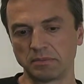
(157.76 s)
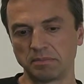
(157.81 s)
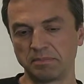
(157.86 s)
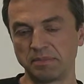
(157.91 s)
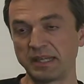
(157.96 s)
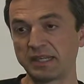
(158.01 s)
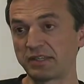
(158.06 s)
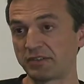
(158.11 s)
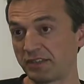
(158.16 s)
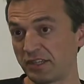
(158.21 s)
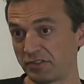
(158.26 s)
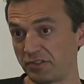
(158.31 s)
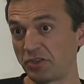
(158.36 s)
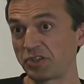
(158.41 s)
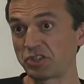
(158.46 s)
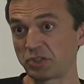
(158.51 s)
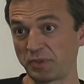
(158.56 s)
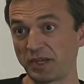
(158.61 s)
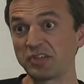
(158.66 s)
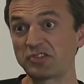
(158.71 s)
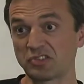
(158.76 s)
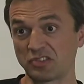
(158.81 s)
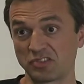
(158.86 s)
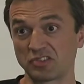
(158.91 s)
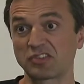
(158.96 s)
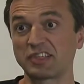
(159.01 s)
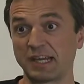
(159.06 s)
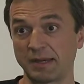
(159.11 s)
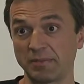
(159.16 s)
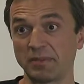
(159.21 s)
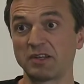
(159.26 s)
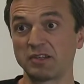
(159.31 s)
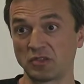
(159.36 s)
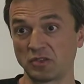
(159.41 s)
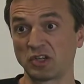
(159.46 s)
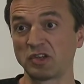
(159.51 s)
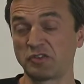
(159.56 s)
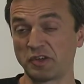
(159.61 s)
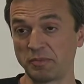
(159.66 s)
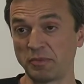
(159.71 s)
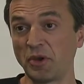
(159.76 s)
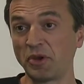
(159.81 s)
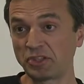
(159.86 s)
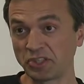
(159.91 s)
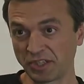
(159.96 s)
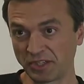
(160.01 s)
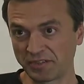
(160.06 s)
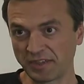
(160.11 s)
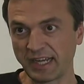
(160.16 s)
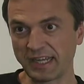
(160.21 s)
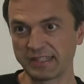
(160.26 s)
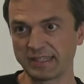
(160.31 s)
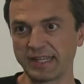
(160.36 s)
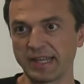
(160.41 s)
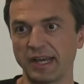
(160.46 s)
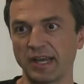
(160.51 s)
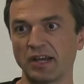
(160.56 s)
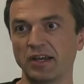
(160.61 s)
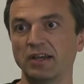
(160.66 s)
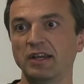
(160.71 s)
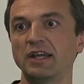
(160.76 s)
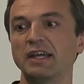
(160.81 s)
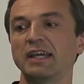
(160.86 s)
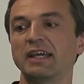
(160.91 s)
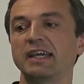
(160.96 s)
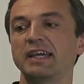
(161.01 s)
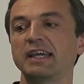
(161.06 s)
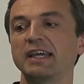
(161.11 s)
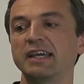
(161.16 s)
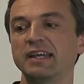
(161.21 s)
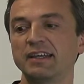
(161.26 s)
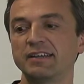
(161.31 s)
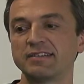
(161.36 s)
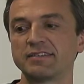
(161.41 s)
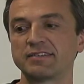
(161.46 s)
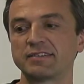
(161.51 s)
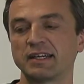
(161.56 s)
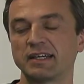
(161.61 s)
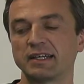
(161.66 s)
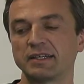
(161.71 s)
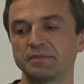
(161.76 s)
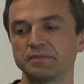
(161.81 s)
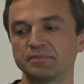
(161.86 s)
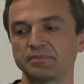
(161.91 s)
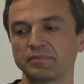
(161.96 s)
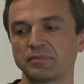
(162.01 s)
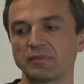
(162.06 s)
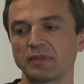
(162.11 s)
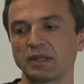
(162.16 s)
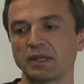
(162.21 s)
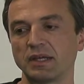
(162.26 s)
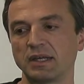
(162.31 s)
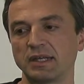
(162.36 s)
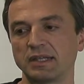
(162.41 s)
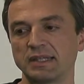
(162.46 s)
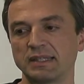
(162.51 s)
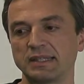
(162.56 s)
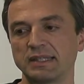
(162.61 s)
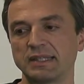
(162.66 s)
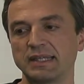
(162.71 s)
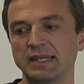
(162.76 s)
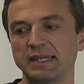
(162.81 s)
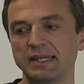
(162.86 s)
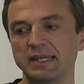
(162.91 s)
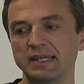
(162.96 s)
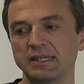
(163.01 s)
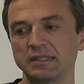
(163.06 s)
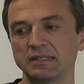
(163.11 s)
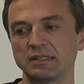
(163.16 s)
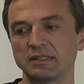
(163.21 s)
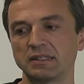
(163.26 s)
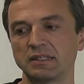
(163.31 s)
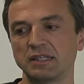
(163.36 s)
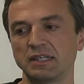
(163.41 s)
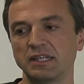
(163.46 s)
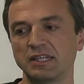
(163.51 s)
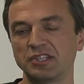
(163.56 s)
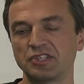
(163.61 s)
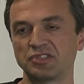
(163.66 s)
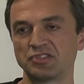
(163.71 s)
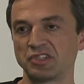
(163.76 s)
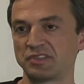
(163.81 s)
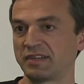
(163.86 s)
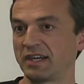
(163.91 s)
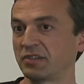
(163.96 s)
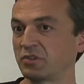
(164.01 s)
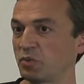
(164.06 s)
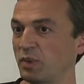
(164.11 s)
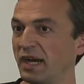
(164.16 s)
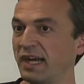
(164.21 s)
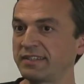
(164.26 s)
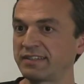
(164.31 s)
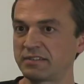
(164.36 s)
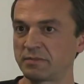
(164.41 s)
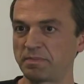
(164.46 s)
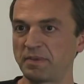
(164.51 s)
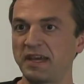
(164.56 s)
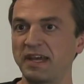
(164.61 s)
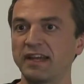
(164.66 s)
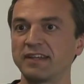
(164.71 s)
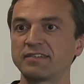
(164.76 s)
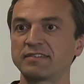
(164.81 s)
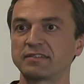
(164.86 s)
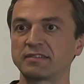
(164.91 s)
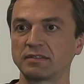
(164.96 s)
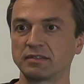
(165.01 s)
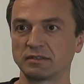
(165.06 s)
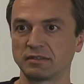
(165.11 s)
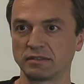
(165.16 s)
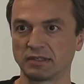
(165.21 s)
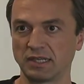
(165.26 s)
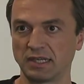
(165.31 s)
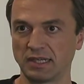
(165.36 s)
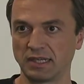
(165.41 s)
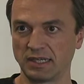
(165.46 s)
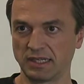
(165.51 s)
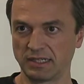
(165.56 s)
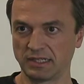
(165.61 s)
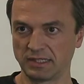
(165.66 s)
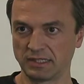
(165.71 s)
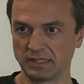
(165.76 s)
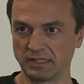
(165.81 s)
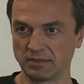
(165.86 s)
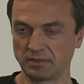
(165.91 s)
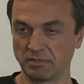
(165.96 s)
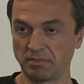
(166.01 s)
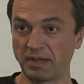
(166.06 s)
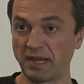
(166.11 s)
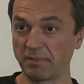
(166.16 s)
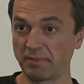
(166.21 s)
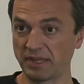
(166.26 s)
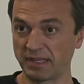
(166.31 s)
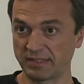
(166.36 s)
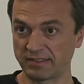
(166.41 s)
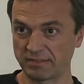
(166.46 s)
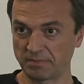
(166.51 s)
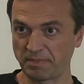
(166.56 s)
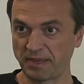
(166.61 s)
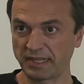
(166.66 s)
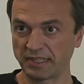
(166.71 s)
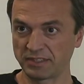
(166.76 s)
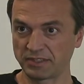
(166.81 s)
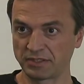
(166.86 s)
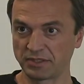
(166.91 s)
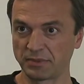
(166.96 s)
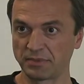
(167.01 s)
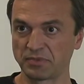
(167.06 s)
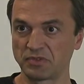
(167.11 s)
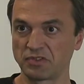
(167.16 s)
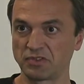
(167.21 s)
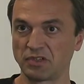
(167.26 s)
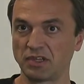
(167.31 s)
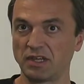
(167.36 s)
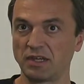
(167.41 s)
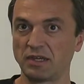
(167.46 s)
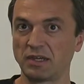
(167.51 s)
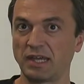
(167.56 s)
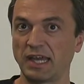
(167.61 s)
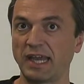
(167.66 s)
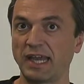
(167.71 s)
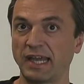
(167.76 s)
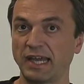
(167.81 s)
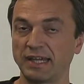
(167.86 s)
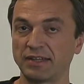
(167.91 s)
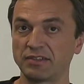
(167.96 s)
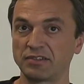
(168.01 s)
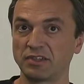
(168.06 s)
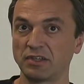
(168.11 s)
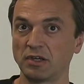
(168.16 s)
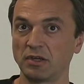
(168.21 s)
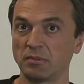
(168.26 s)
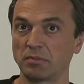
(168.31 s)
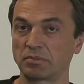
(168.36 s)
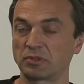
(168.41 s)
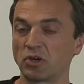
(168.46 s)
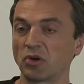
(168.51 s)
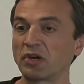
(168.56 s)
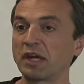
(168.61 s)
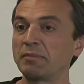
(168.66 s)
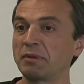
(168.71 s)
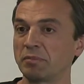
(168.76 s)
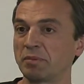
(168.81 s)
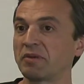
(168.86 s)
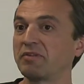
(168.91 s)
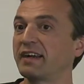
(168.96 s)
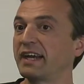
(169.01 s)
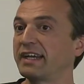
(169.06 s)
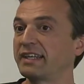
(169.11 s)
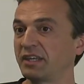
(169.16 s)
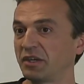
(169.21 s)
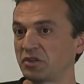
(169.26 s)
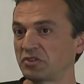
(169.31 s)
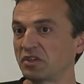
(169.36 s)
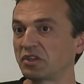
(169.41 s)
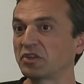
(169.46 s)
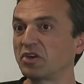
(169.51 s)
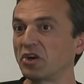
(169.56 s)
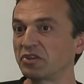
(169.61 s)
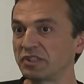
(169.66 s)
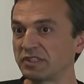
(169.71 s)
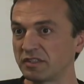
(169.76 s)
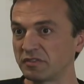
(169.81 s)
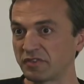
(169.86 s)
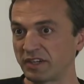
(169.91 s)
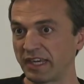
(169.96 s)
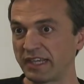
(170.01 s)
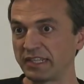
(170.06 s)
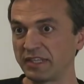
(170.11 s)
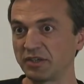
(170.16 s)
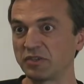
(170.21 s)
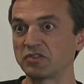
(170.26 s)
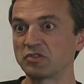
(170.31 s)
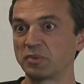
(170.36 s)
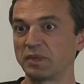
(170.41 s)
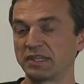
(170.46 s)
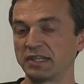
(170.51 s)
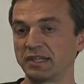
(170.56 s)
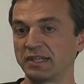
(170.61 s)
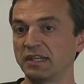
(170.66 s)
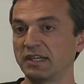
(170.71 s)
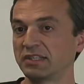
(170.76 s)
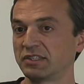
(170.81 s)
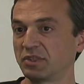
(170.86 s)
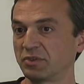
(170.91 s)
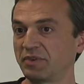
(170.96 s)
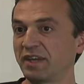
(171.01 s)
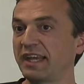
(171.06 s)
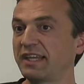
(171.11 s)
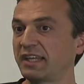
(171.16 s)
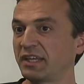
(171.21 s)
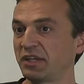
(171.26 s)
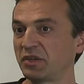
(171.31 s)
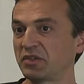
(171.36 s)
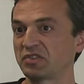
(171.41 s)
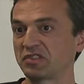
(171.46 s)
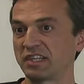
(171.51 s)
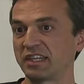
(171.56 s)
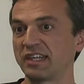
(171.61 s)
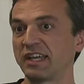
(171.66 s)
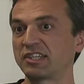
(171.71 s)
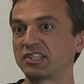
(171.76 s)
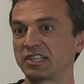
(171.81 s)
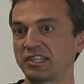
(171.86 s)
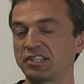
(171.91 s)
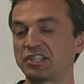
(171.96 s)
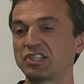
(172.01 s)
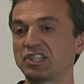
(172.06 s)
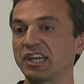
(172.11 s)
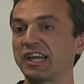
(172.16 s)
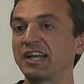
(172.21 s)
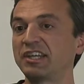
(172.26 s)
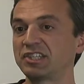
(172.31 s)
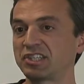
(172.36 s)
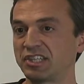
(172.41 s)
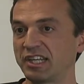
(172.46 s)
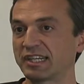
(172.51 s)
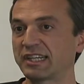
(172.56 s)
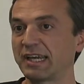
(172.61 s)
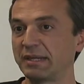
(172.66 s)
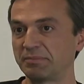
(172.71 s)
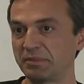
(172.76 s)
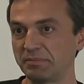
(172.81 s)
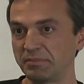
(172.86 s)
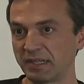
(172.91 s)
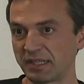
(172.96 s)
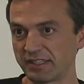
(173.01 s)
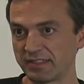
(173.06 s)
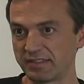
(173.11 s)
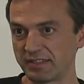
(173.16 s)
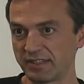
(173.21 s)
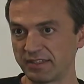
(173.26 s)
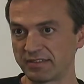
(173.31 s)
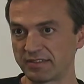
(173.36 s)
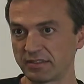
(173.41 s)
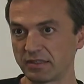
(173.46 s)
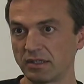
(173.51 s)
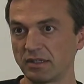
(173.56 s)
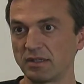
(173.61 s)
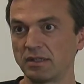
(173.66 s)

big research questions sort of emerging right now is the issues around white space, public spectrums, and programmable radios or cognitive radios, where the radios can actually change their capabilities.